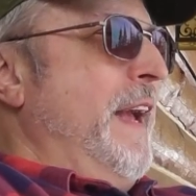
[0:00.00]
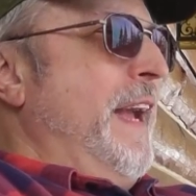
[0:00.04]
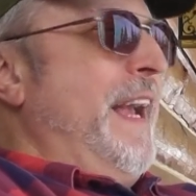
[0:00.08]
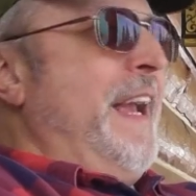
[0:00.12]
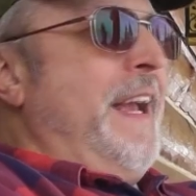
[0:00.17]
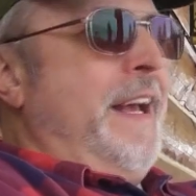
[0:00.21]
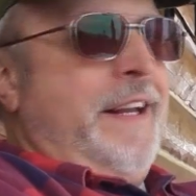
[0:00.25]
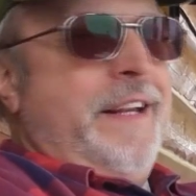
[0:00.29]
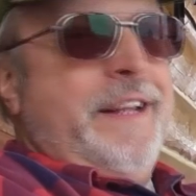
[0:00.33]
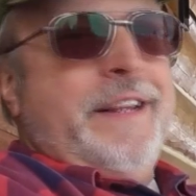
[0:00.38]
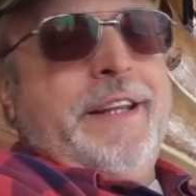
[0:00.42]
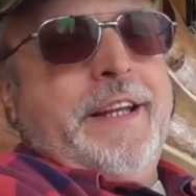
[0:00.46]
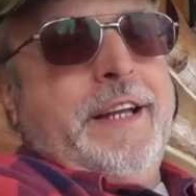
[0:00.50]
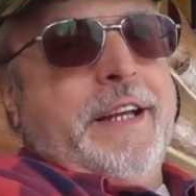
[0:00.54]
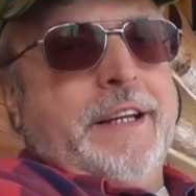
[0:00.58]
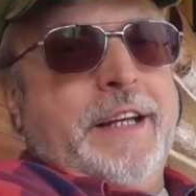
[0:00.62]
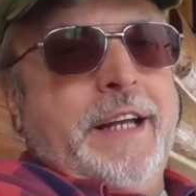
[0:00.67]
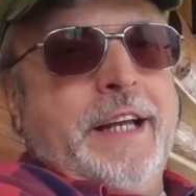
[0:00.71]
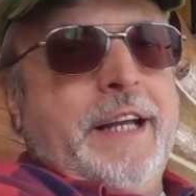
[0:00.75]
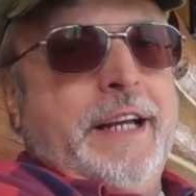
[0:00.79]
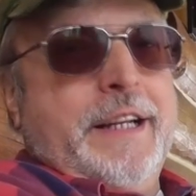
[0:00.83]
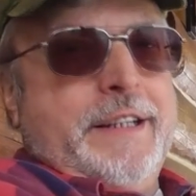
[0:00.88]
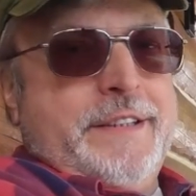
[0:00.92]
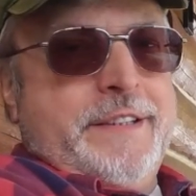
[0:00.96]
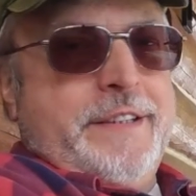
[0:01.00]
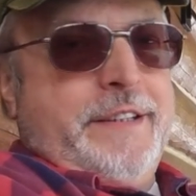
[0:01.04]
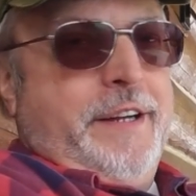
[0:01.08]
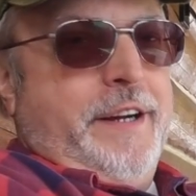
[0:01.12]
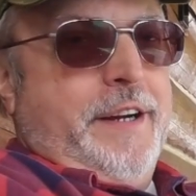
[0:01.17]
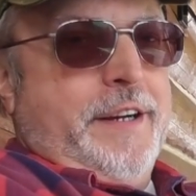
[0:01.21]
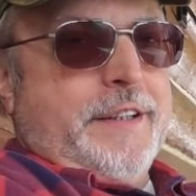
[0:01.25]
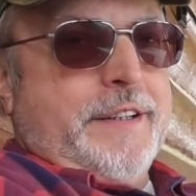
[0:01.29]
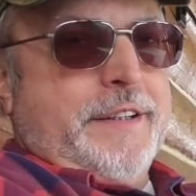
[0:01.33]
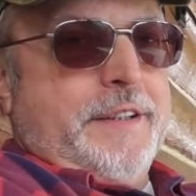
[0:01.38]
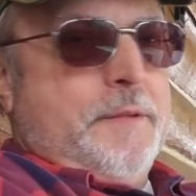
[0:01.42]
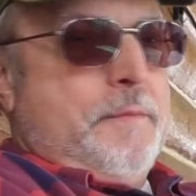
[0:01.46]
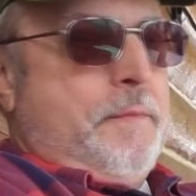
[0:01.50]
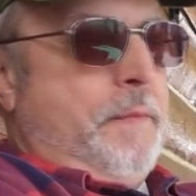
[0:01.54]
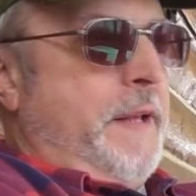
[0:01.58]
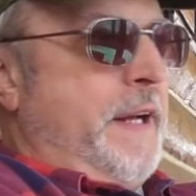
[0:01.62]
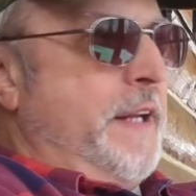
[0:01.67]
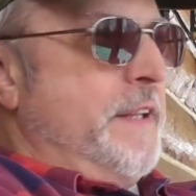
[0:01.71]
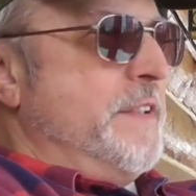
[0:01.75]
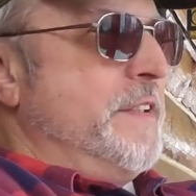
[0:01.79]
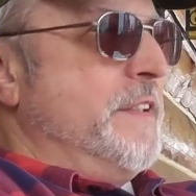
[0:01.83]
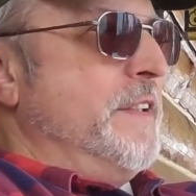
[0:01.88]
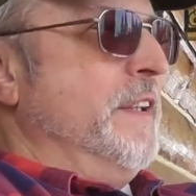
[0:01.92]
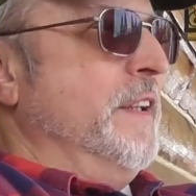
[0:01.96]
anything can get stuck.
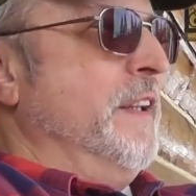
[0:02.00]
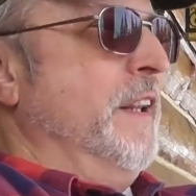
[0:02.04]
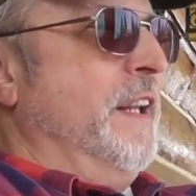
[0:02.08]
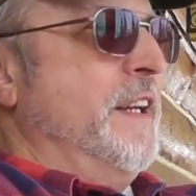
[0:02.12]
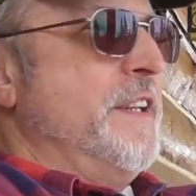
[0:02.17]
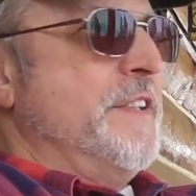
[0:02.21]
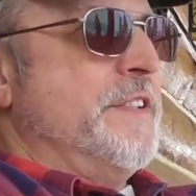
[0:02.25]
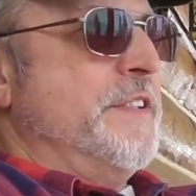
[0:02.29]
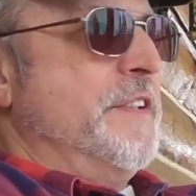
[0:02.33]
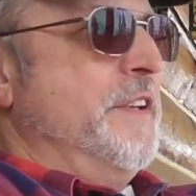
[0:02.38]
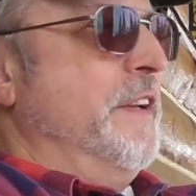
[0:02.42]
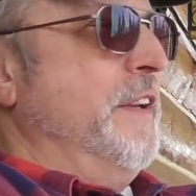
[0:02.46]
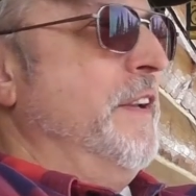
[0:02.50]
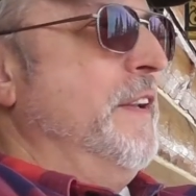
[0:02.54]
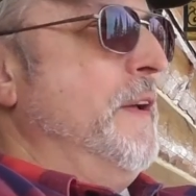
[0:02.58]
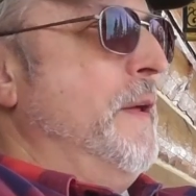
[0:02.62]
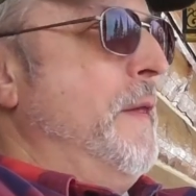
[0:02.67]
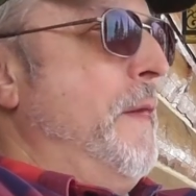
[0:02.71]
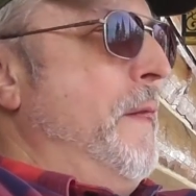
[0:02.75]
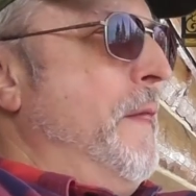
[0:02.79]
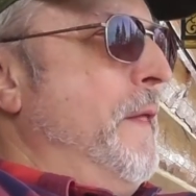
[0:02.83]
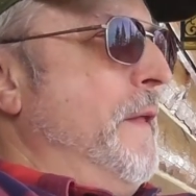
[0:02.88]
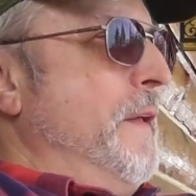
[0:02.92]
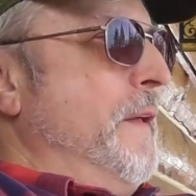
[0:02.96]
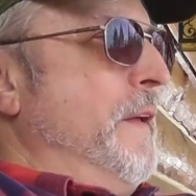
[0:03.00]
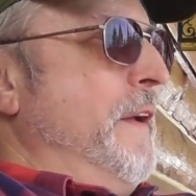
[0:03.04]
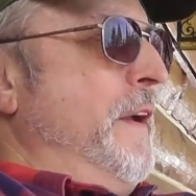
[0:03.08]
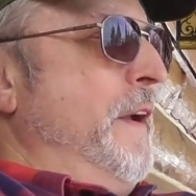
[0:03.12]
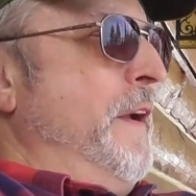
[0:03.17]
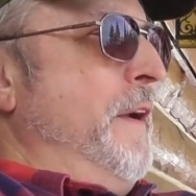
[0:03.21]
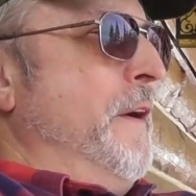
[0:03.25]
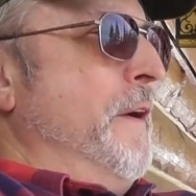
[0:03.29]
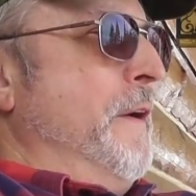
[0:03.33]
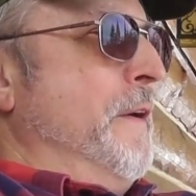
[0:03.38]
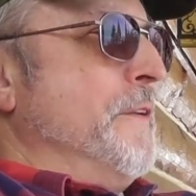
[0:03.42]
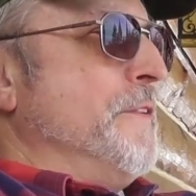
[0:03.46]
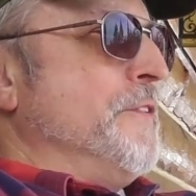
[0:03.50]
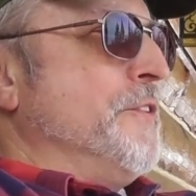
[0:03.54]
That's the lesson here.